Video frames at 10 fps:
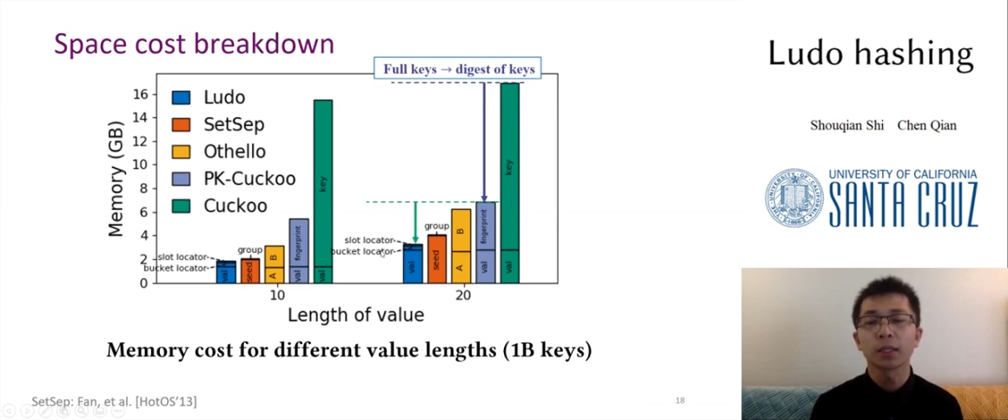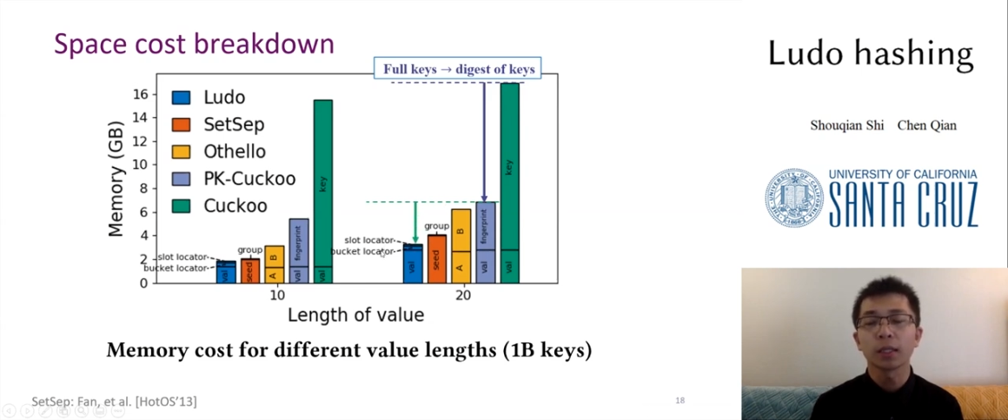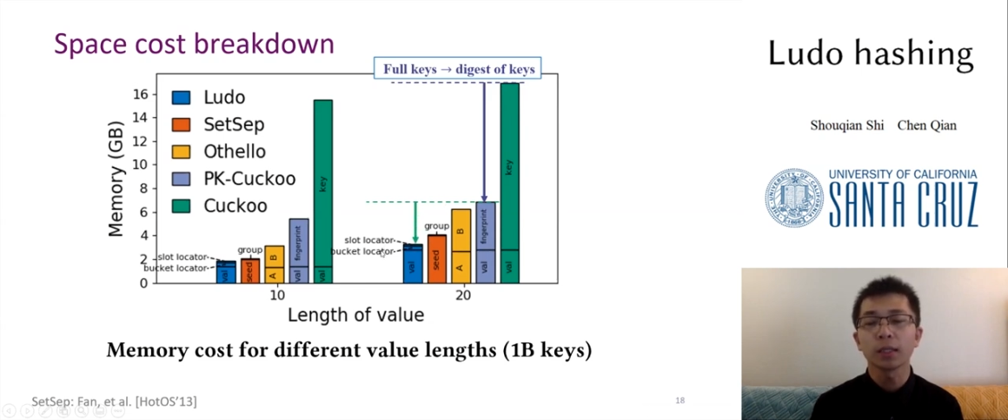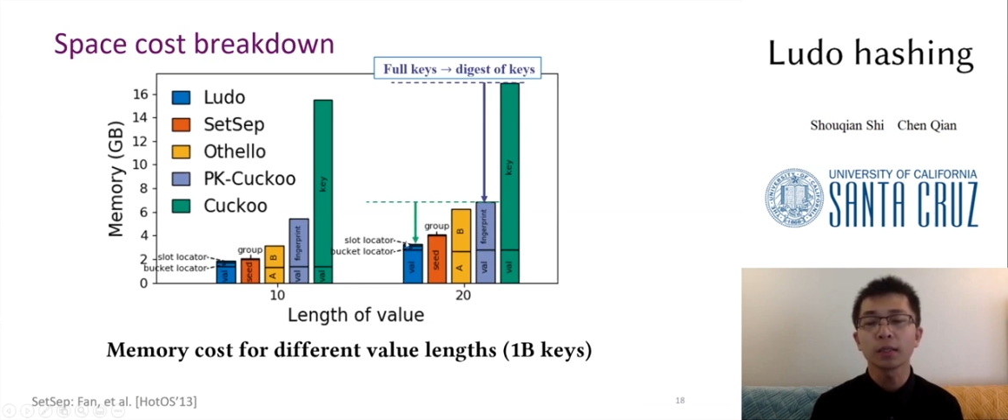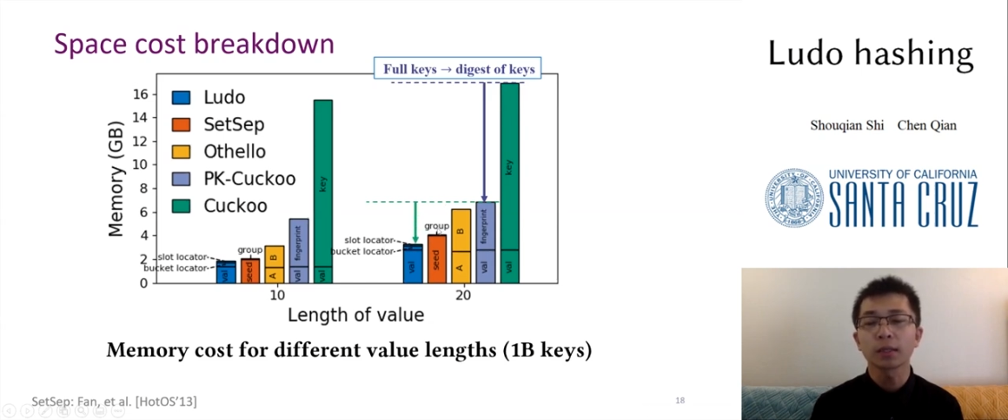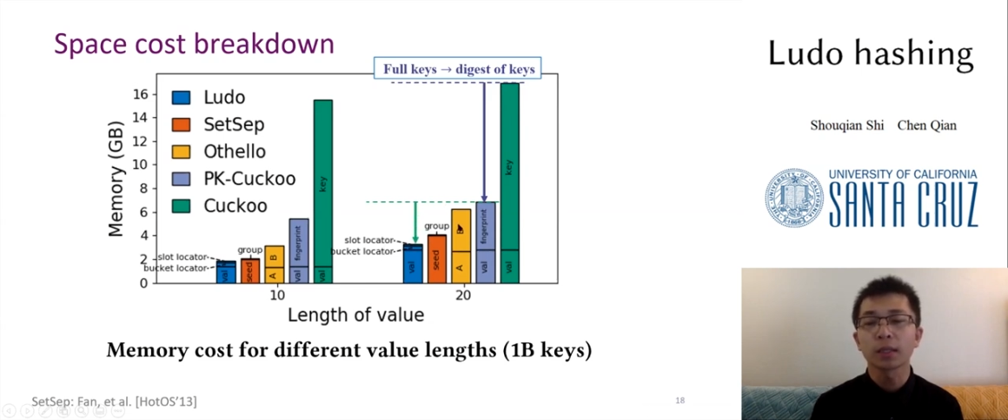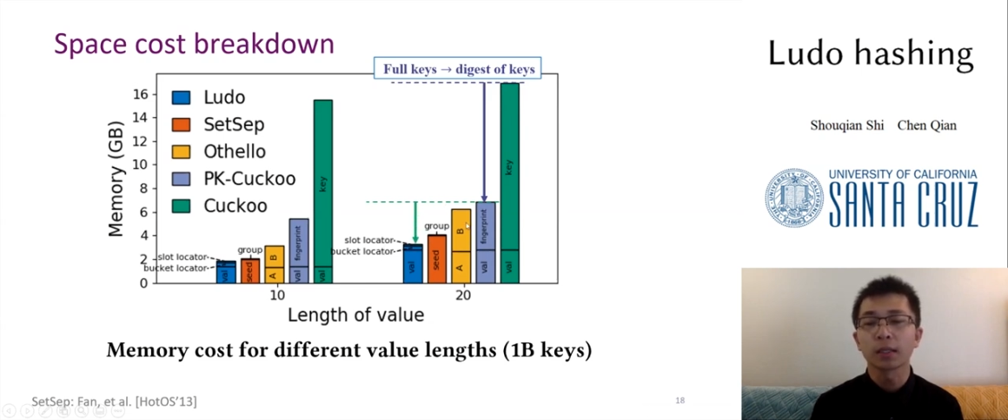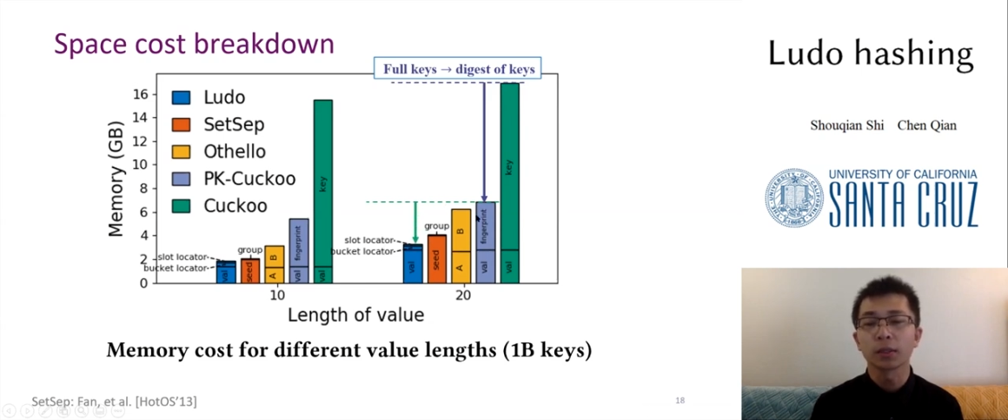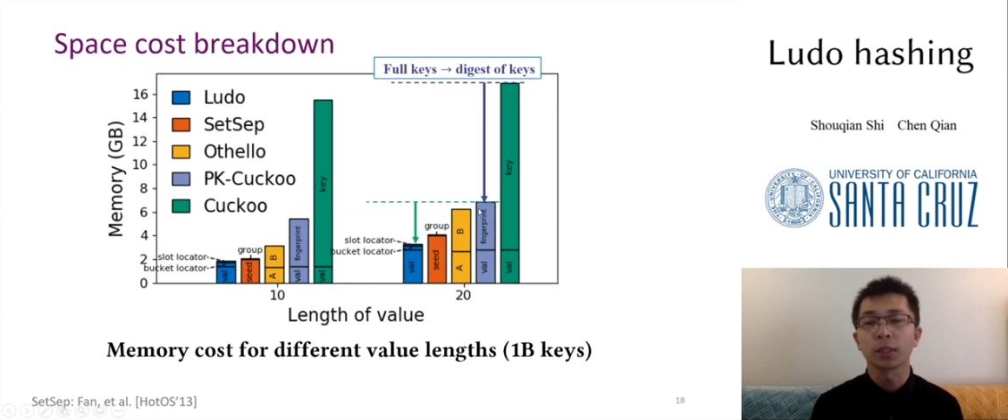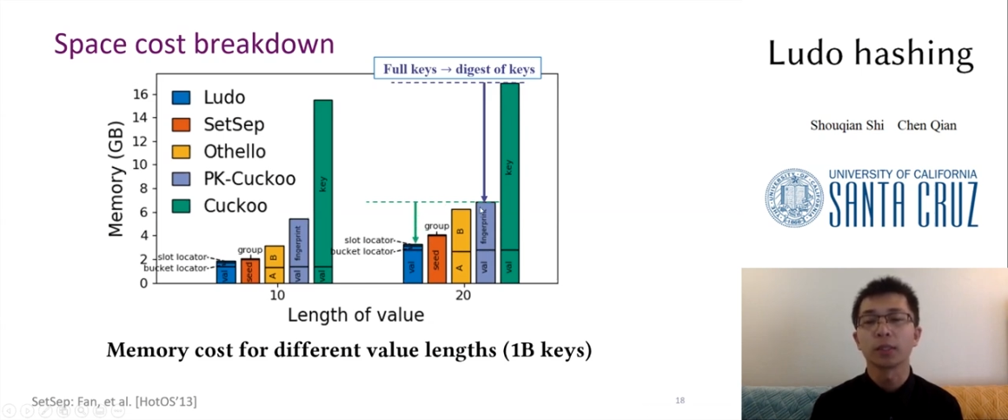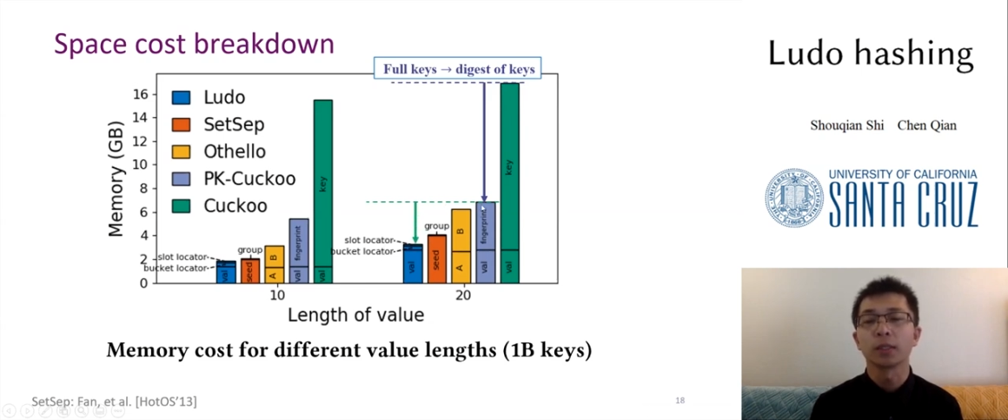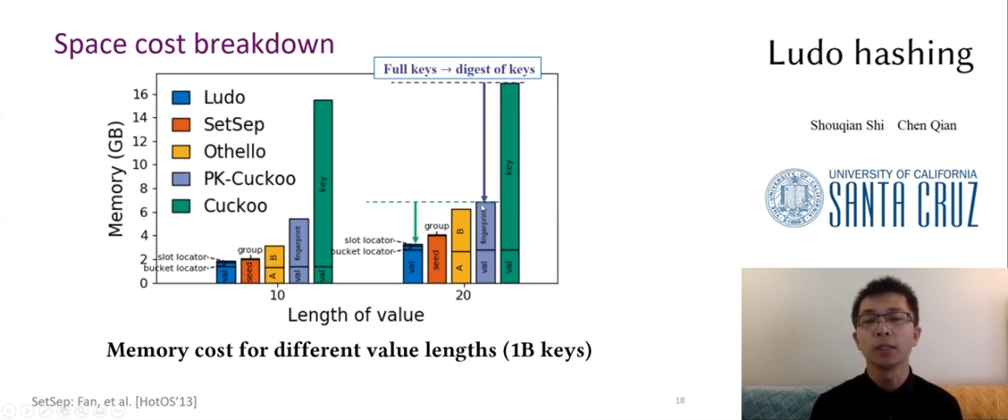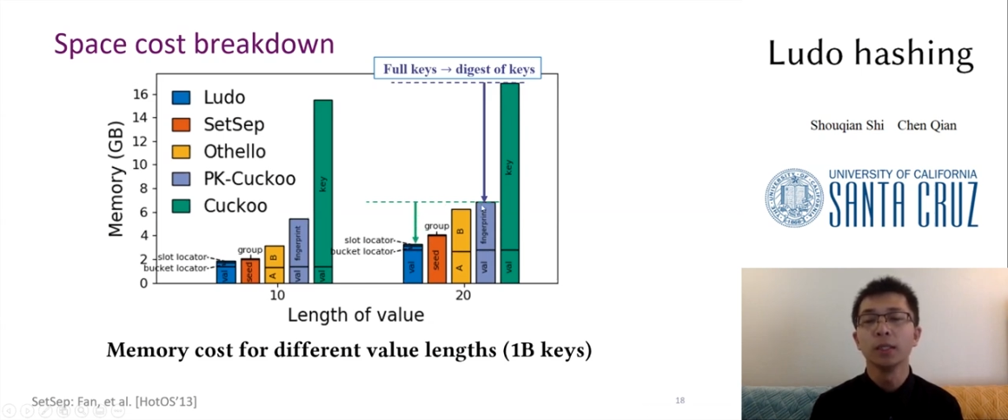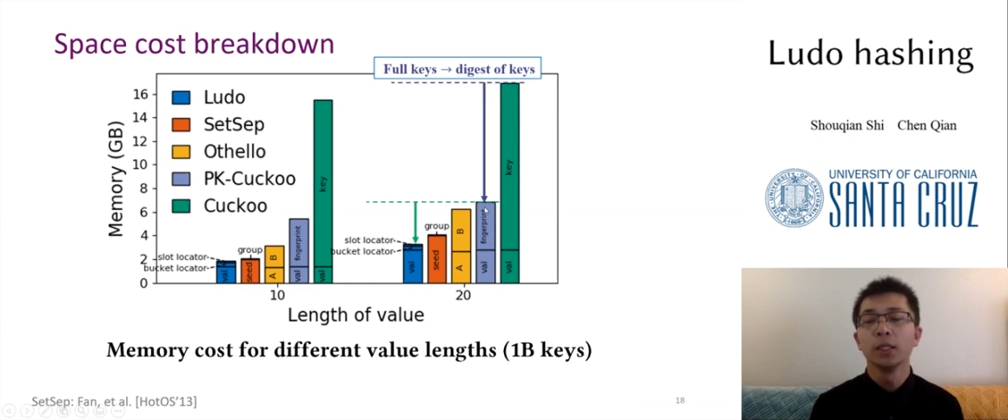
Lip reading: and slot locator